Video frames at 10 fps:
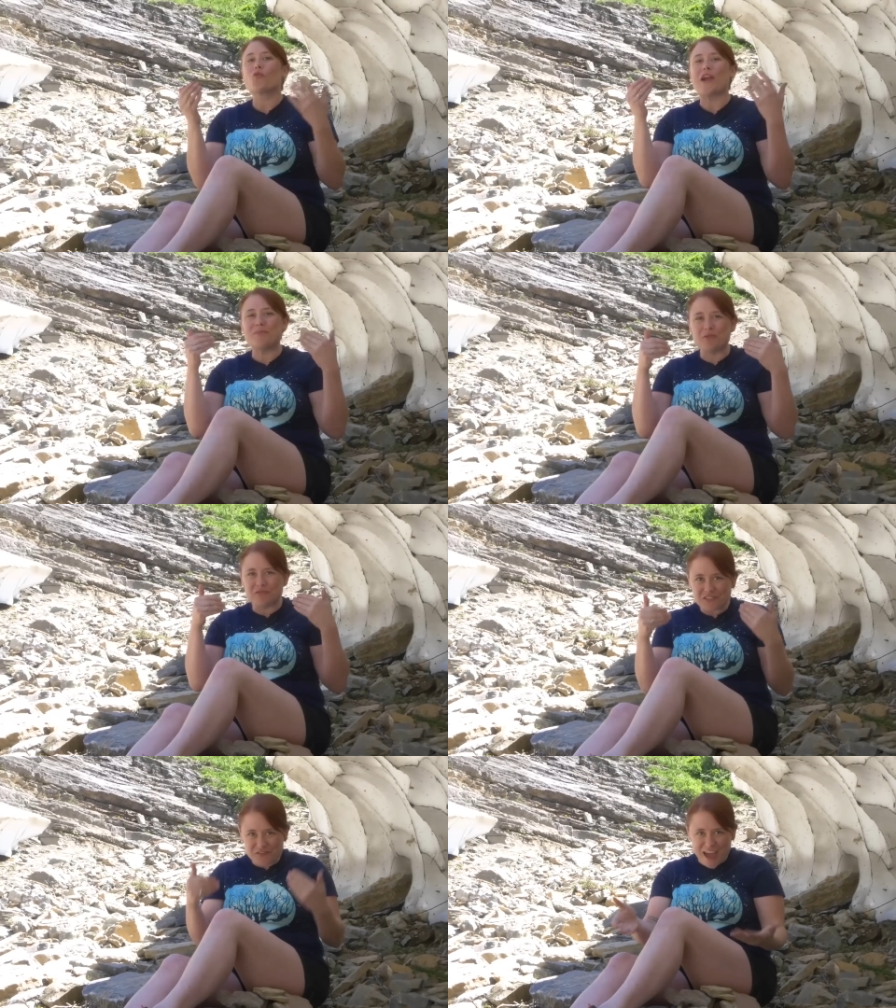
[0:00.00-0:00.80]
Rain
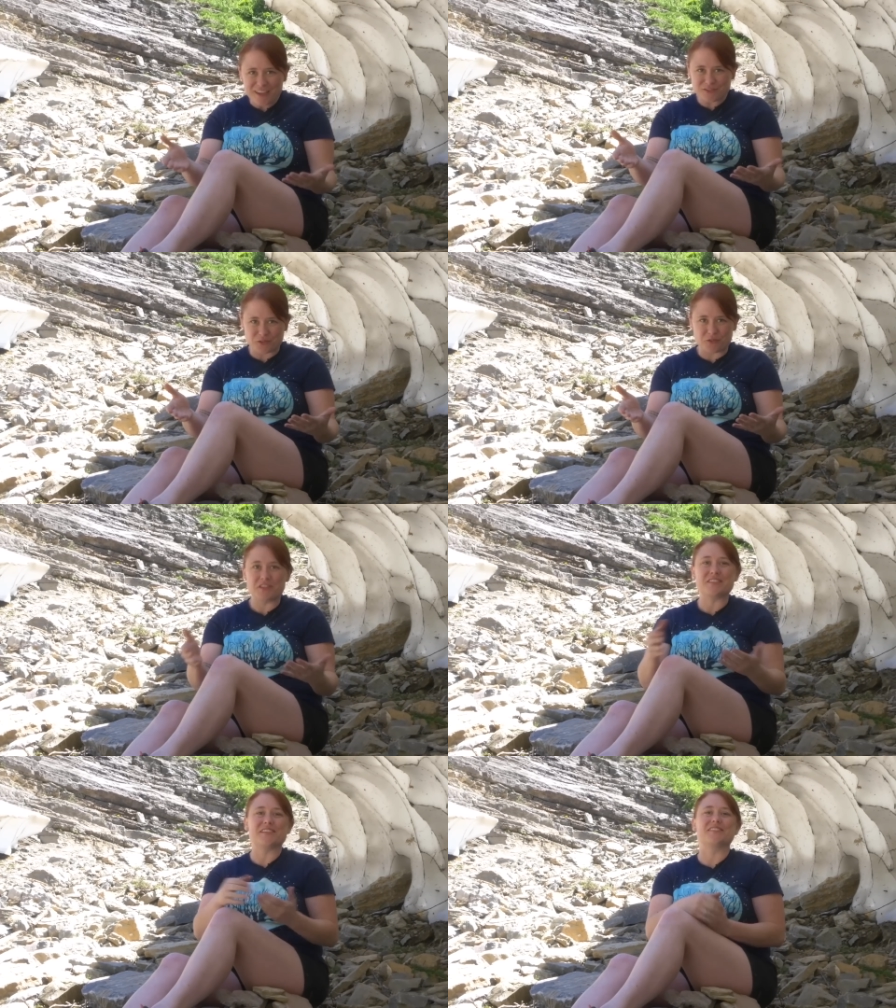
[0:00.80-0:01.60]
moves faster through
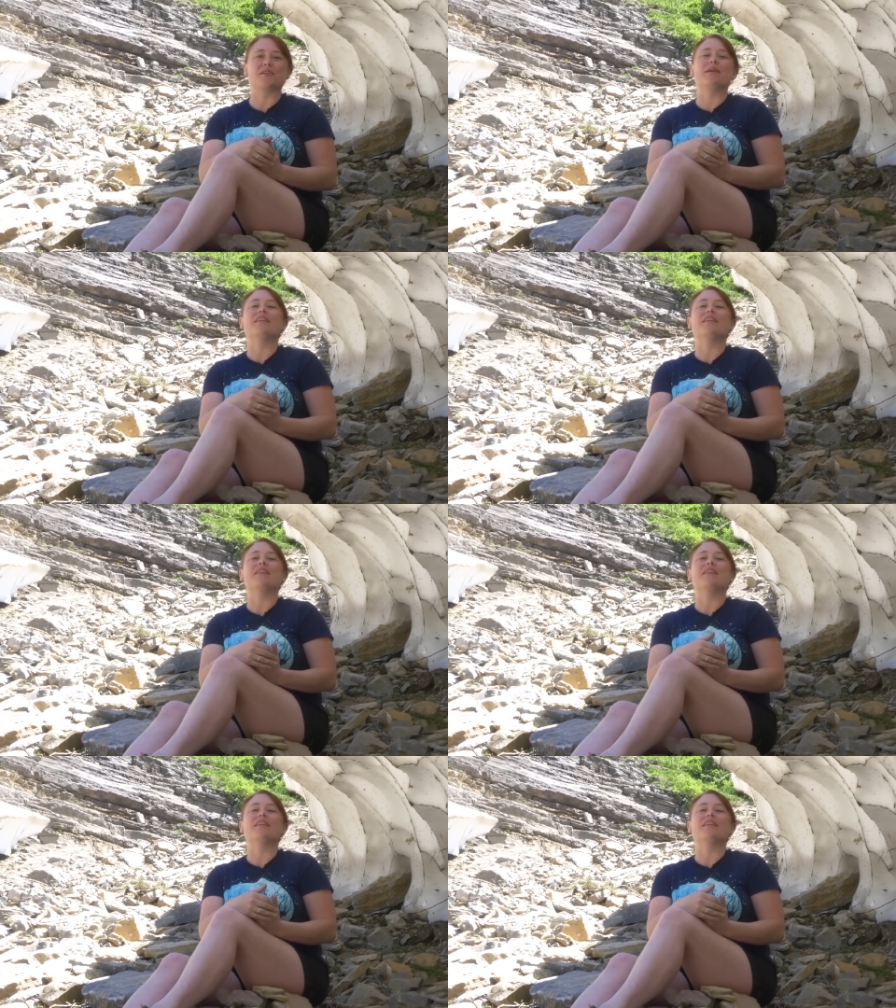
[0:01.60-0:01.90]
the system,